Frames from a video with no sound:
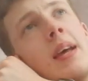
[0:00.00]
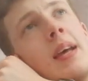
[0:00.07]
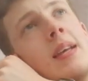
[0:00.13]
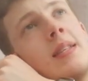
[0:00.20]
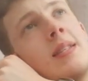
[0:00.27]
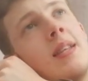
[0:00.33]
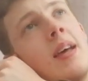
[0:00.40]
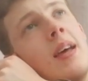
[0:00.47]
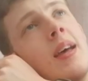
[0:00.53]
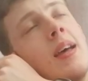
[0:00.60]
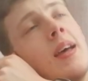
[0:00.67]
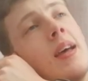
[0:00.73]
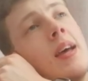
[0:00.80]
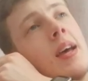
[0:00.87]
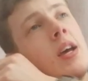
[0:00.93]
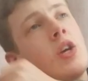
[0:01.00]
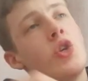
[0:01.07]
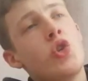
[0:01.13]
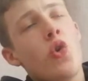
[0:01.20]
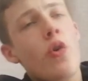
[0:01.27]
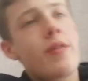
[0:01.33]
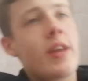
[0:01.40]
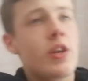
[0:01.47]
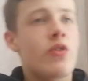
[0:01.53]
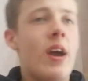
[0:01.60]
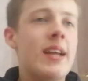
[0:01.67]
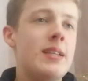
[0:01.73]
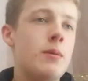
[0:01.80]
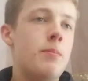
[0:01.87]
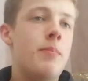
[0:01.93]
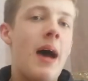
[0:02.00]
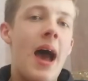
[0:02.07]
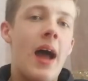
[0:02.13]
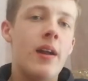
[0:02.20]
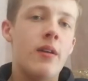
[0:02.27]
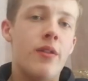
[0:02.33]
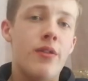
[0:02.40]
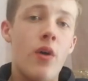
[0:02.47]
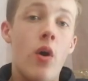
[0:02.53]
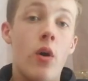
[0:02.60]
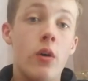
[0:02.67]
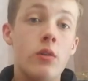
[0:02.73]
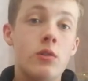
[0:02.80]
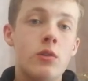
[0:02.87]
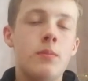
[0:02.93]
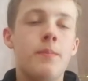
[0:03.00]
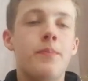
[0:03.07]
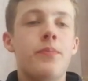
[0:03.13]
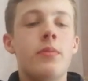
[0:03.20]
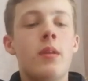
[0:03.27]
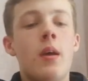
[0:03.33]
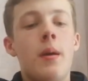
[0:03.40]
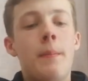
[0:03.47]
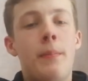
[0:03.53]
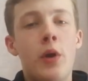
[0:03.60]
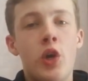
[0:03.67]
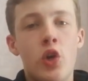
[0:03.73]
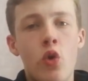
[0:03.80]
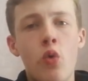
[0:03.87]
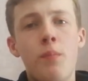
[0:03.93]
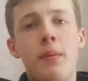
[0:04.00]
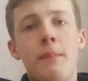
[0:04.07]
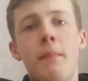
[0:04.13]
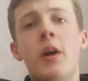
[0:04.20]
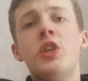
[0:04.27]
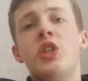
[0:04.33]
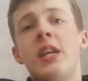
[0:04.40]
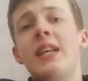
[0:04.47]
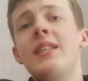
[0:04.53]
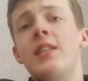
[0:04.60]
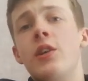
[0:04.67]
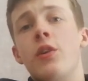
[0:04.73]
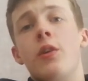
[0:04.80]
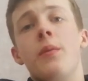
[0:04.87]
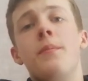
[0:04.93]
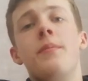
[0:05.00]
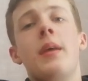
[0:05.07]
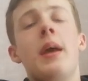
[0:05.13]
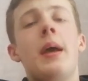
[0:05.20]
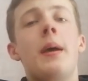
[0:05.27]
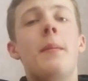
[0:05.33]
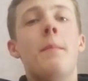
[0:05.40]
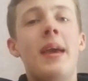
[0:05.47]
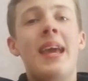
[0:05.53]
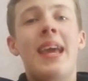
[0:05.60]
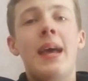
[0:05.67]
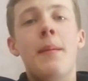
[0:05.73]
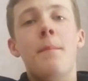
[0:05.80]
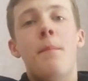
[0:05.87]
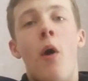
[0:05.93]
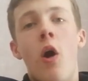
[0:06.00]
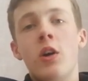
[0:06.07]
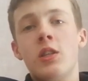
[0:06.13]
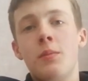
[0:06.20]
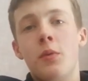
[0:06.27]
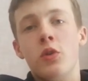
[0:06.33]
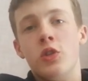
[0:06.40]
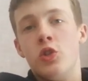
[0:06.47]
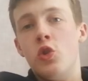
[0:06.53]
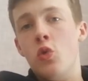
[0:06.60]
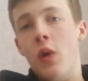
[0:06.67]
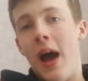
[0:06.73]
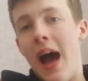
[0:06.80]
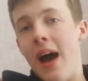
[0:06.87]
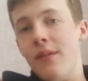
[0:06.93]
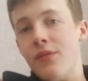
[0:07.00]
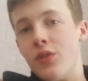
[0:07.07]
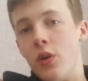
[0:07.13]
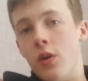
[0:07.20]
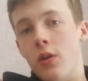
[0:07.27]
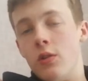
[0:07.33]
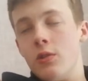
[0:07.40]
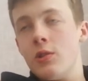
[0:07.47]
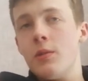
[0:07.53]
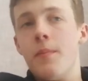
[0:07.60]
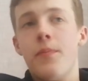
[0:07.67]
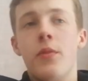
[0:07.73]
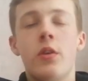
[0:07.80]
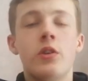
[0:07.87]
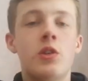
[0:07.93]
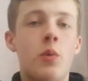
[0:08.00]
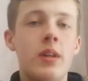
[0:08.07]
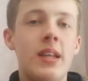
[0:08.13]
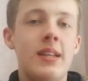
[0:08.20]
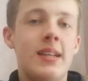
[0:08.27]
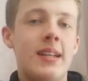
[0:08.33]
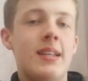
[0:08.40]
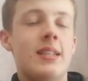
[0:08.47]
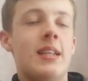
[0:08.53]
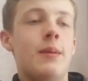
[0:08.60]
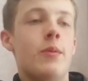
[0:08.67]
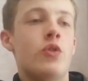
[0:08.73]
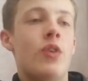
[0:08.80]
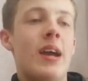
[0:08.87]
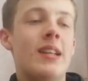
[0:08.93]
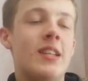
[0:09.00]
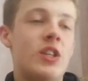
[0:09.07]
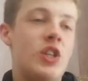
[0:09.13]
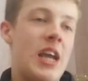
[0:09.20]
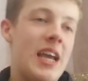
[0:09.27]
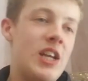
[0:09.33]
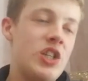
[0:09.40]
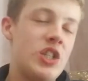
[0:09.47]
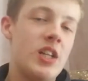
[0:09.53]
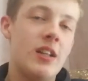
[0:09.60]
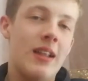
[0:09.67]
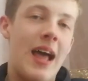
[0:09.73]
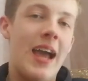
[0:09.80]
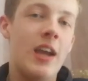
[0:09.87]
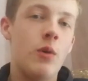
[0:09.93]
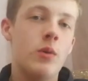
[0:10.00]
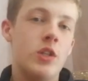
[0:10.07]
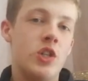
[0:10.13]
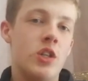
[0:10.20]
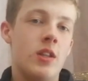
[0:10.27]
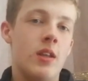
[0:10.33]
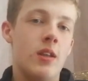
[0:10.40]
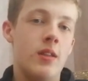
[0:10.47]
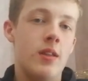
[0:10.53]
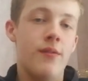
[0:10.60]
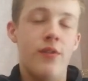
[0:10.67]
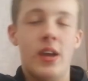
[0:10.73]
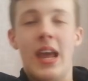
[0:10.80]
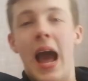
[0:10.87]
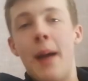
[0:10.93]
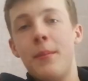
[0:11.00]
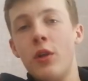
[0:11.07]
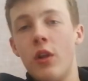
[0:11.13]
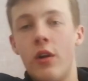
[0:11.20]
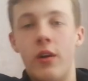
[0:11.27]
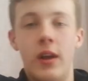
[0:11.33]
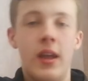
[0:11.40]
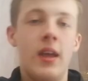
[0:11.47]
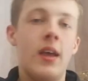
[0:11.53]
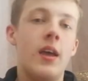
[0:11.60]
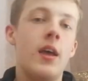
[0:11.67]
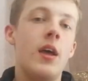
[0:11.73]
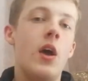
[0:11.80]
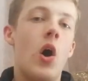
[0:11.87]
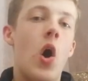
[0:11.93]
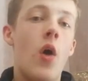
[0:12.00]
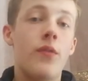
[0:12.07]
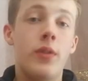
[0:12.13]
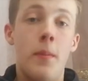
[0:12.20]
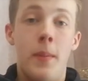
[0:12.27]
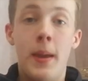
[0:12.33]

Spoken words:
is that, sure, they try to ban thoughts. But you know what would be much easier? Make it impossible to have thoughts. So what they did is they were trying to change the language and the vocabulary of the